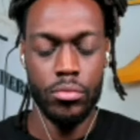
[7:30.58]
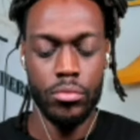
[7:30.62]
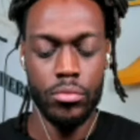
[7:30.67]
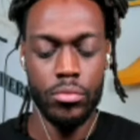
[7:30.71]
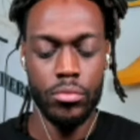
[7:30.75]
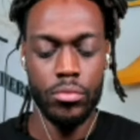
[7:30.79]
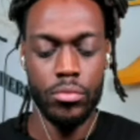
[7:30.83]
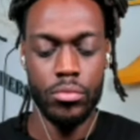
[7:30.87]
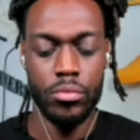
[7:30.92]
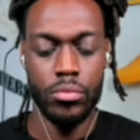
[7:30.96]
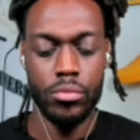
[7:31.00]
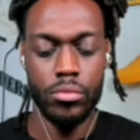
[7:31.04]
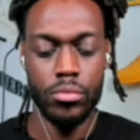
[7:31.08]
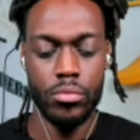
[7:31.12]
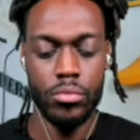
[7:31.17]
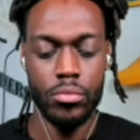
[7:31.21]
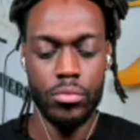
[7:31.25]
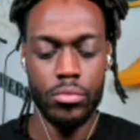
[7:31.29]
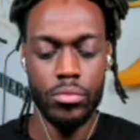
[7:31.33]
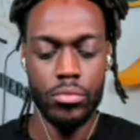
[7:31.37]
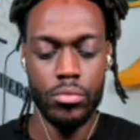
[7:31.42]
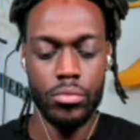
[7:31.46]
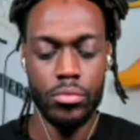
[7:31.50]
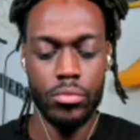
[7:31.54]

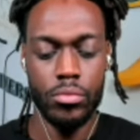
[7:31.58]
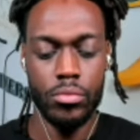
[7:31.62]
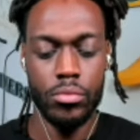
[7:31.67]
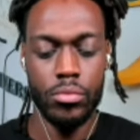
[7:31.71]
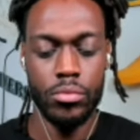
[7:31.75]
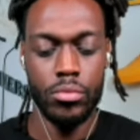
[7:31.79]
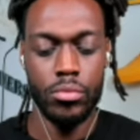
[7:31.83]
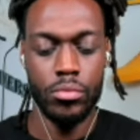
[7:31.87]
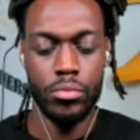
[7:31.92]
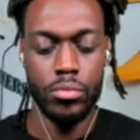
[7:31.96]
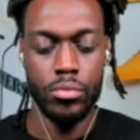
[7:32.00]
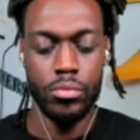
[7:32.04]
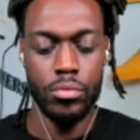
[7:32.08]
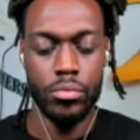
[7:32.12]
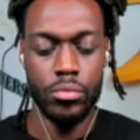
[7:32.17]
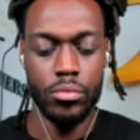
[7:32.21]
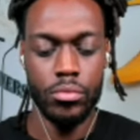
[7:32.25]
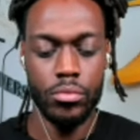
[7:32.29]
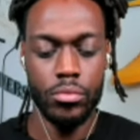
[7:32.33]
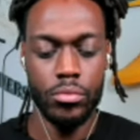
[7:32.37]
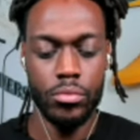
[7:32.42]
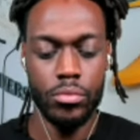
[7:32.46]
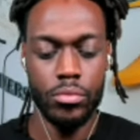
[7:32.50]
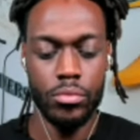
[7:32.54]

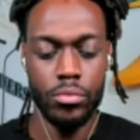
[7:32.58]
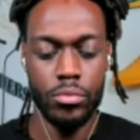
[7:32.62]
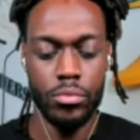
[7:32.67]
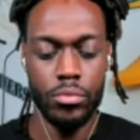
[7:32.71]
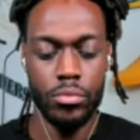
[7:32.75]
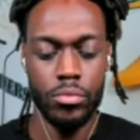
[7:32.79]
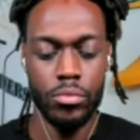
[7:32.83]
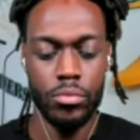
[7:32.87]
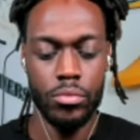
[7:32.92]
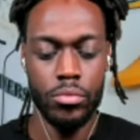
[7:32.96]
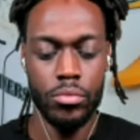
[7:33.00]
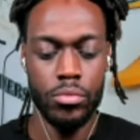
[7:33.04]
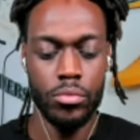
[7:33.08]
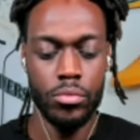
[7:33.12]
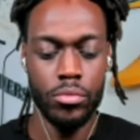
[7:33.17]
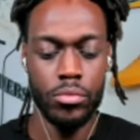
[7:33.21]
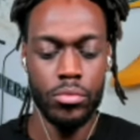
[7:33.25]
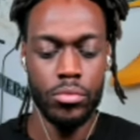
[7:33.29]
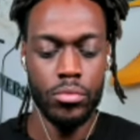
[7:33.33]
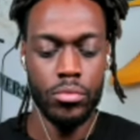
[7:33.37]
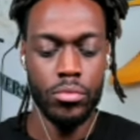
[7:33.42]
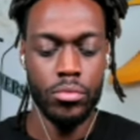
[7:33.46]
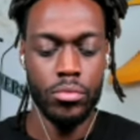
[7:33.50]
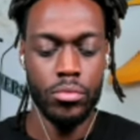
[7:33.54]

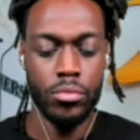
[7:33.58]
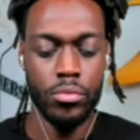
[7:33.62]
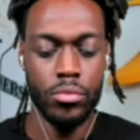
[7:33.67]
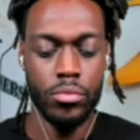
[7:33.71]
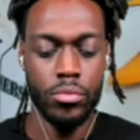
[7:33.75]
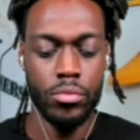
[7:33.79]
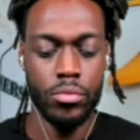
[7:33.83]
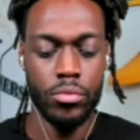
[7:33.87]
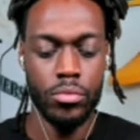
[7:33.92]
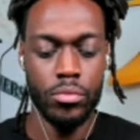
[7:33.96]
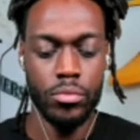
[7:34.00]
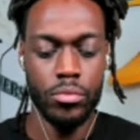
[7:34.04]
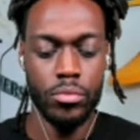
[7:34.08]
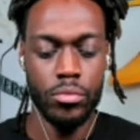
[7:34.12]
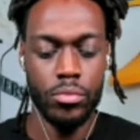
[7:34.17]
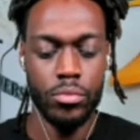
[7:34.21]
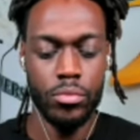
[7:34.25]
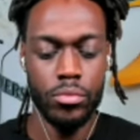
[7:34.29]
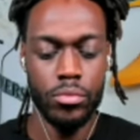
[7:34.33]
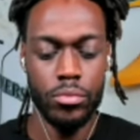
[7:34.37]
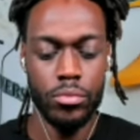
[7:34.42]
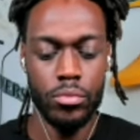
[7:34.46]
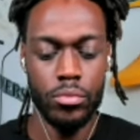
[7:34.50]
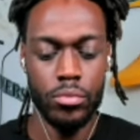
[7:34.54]

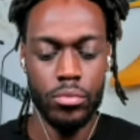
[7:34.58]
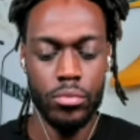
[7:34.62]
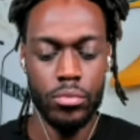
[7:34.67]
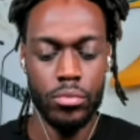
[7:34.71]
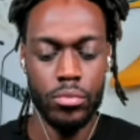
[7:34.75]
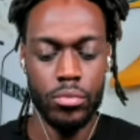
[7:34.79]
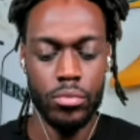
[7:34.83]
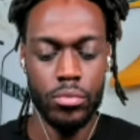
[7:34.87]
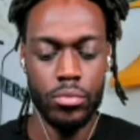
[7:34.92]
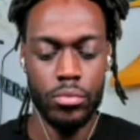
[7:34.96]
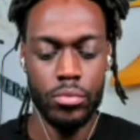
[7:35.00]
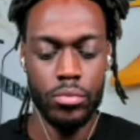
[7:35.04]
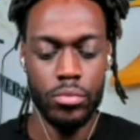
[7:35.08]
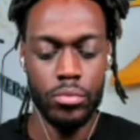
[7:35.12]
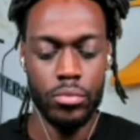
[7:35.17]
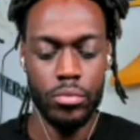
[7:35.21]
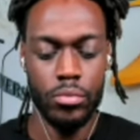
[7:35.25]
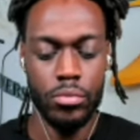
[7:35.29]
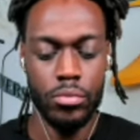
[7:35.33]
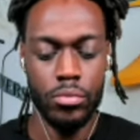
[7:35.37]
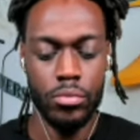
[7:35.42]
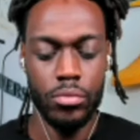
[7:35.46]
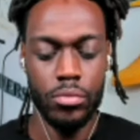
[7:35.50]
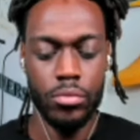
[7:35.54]

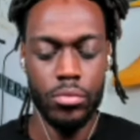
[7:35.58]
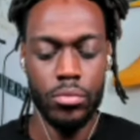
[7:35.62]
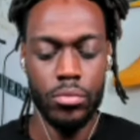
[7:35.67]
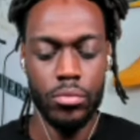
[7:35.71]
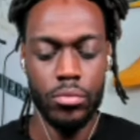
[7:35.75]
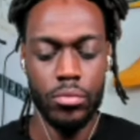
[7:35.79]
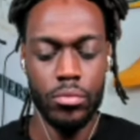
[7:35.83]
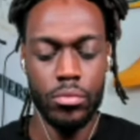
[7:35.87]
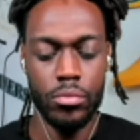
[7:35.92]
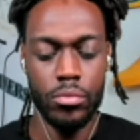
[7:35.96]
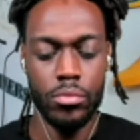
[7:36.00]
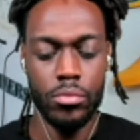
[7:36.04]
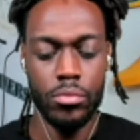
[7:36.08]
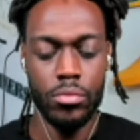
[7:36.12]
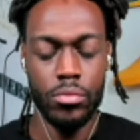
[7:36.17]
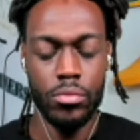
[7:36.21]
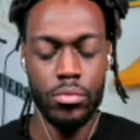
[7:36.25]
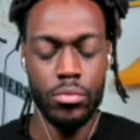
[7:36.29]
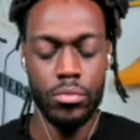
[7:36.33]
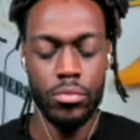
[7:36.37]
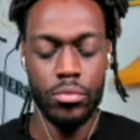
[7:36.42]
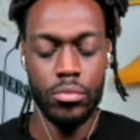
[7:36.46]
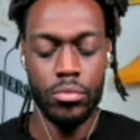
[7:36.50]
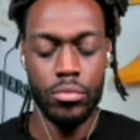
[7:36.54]

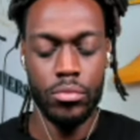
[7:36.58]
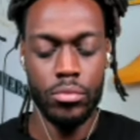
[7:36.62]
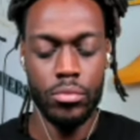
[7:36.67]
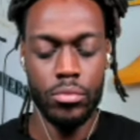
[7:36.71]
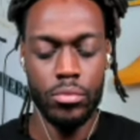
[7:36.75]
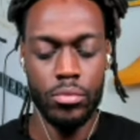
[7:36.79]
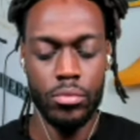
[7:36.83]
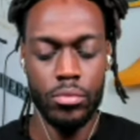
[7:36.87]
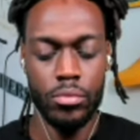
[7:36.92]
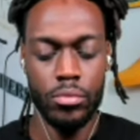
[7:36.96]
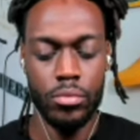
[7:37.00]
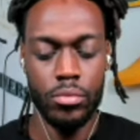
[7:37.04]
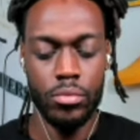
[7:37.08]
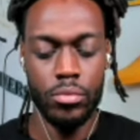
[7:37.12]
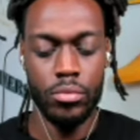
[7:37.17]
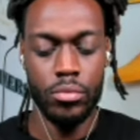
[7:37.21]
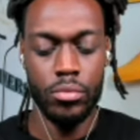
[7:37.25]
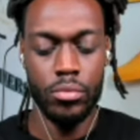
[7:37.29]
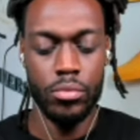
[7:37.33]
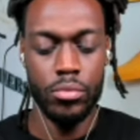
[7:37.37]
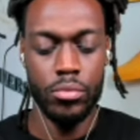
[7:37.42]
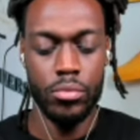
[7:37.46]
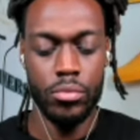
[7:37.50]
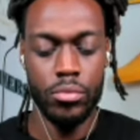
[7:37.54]

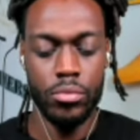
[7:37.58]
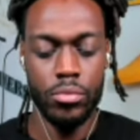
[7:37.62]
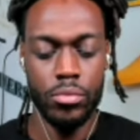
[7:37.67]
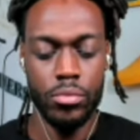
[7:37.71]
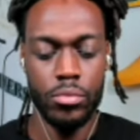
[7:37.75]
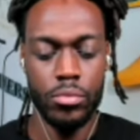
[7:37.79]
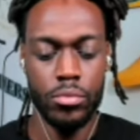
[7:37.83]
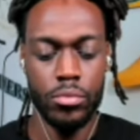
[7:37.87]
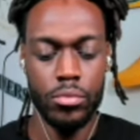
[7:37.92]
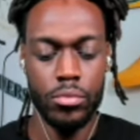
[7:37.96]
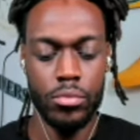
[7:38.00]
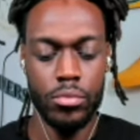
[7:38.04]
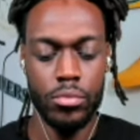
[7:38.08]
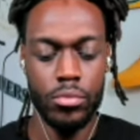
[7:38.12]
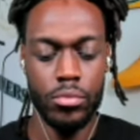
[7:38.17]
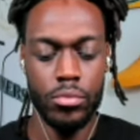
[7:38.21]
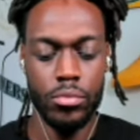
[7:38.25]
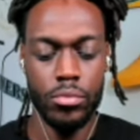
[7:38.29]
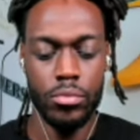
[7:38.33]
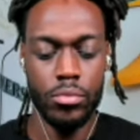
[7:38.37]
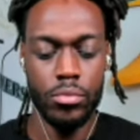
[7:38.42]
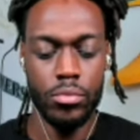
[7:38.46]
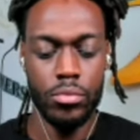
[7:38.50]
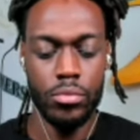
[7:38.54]
(silent)